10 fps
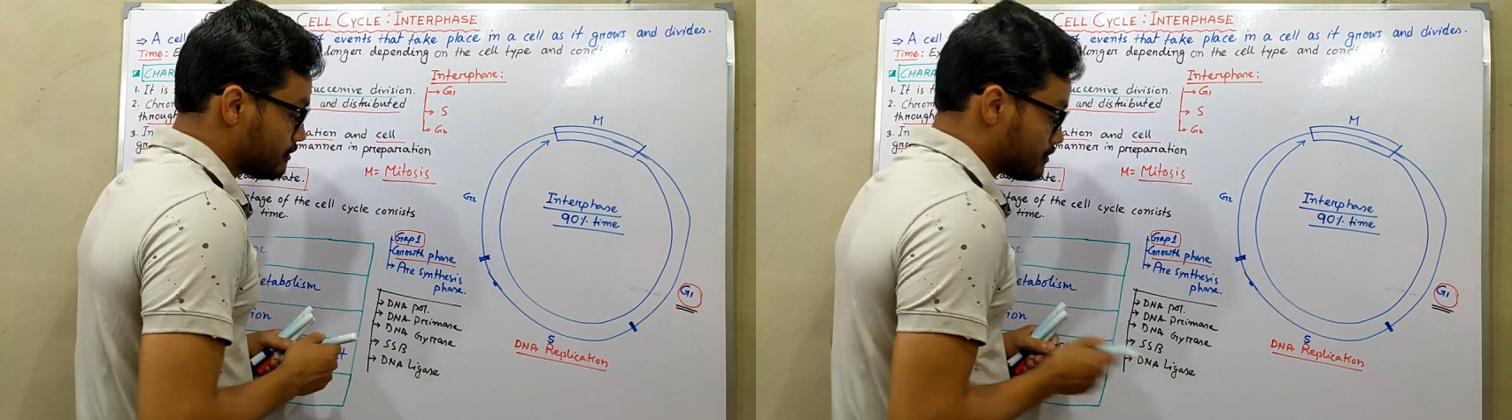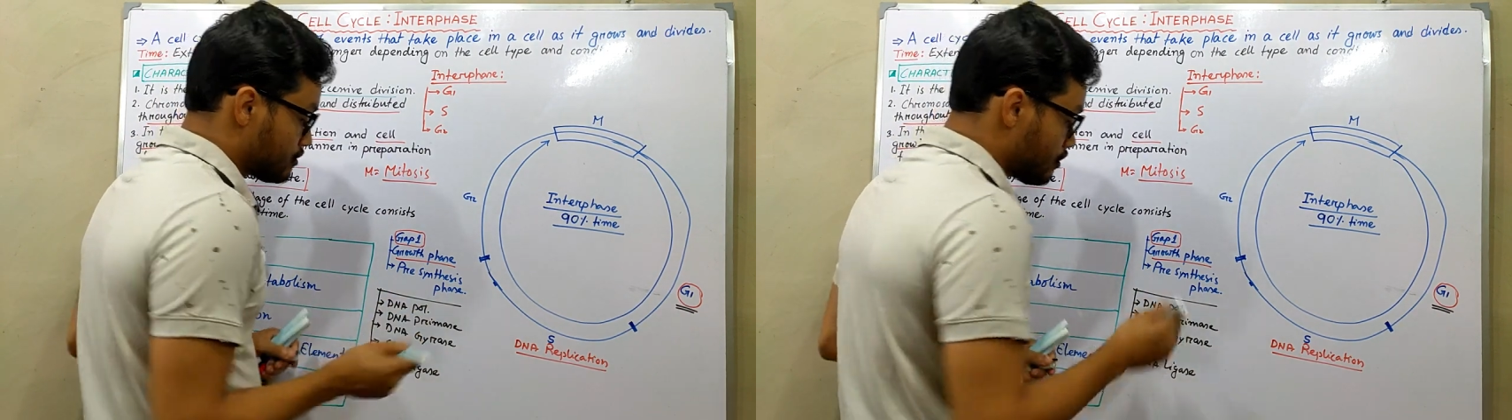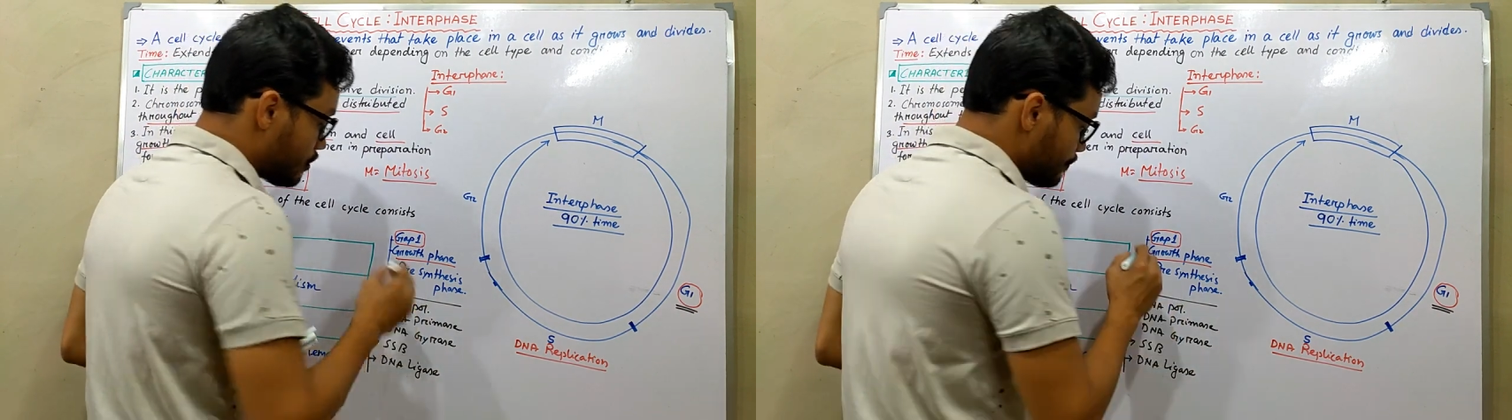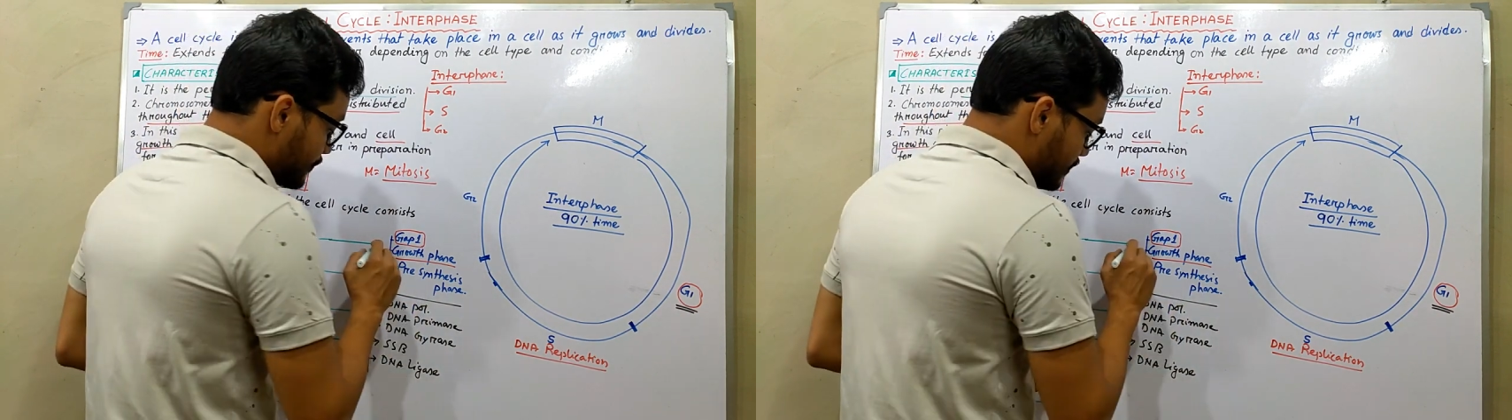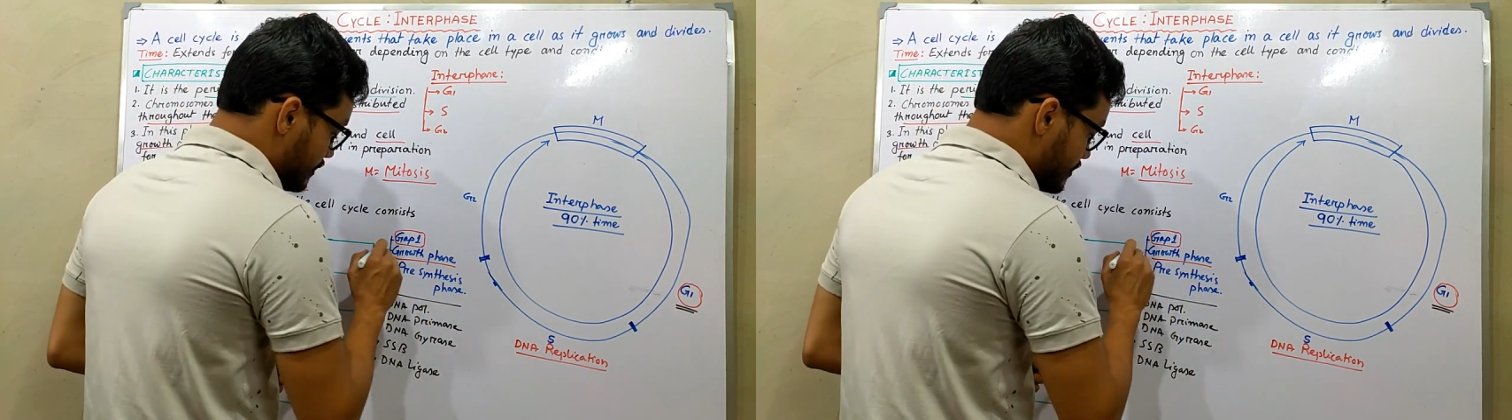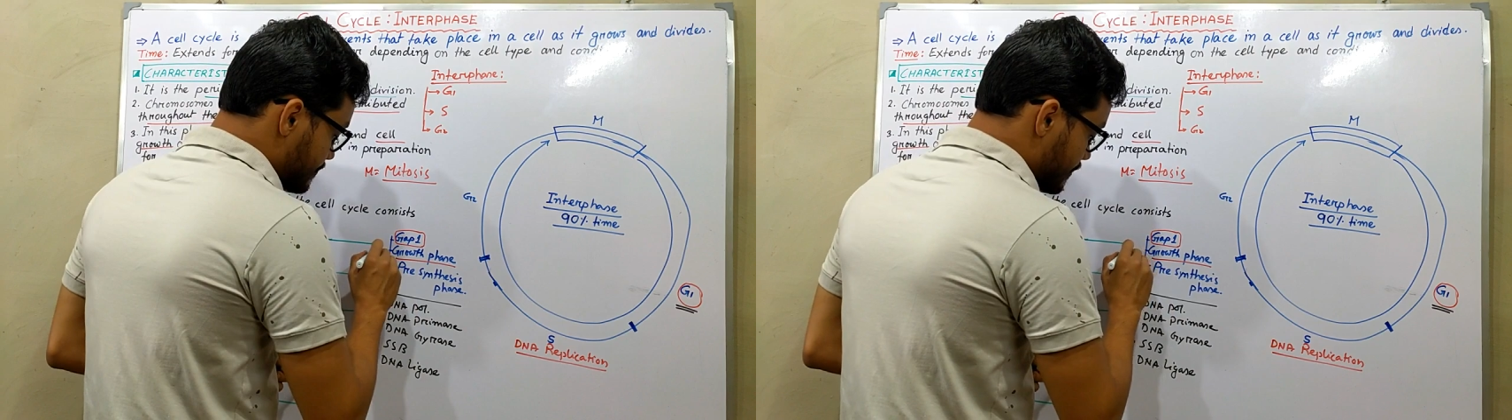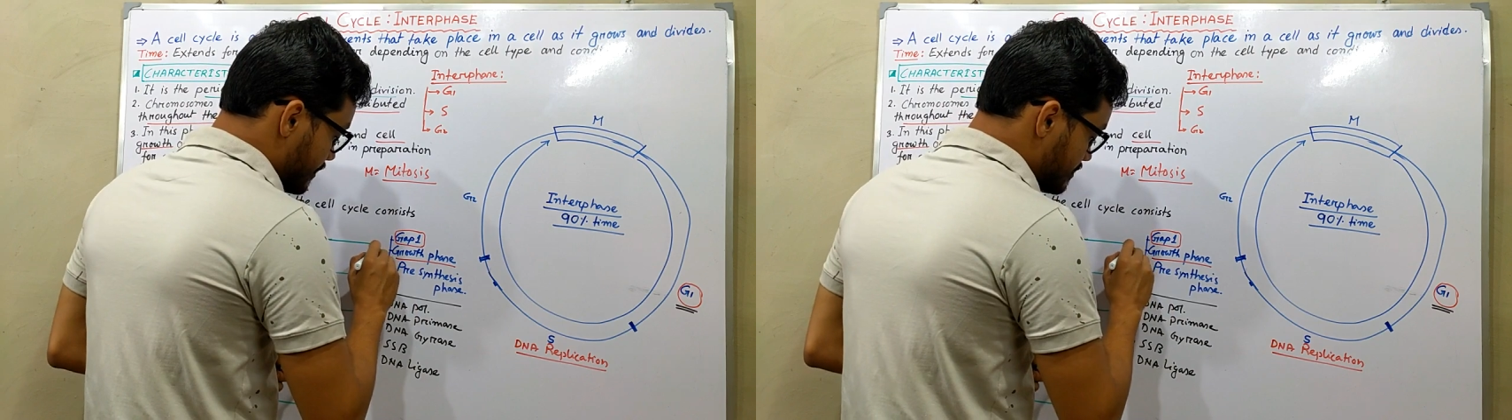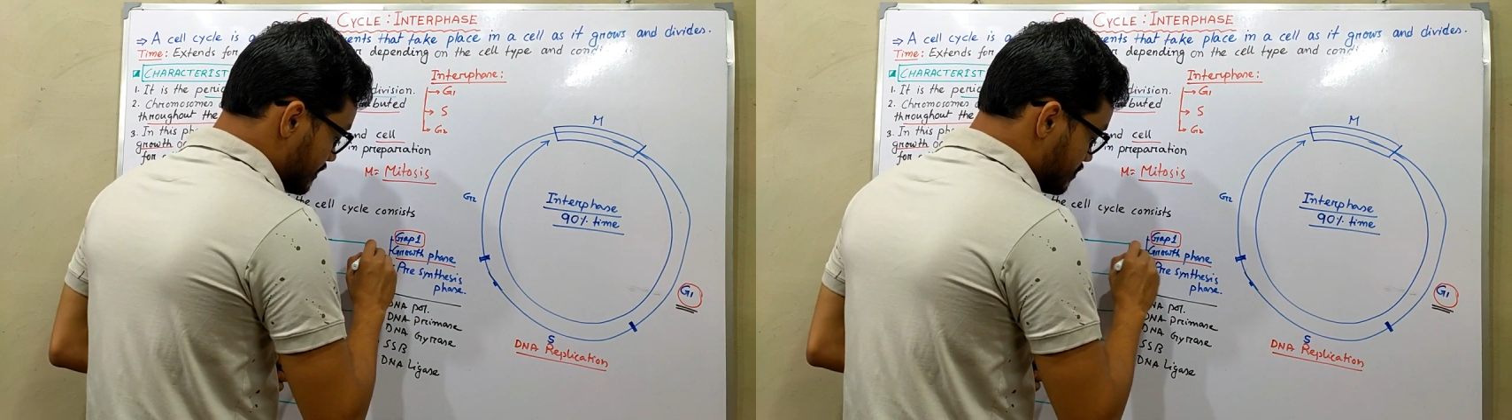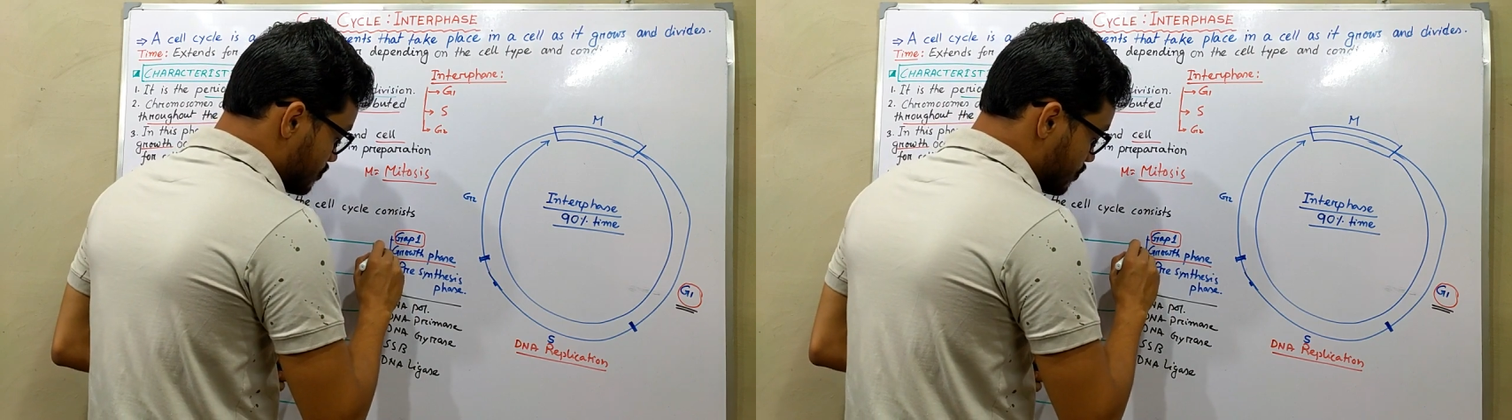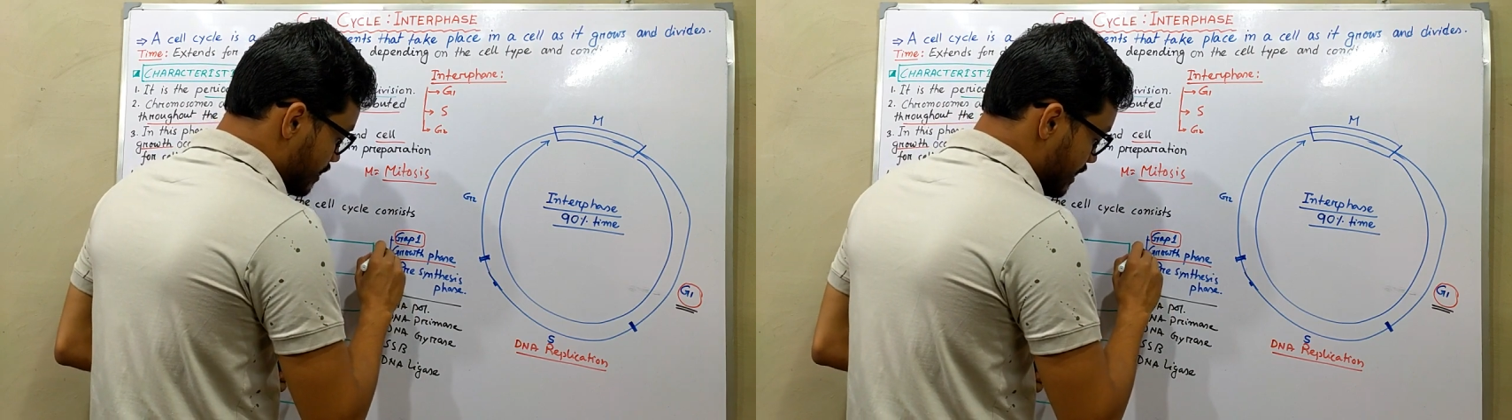So this phase is known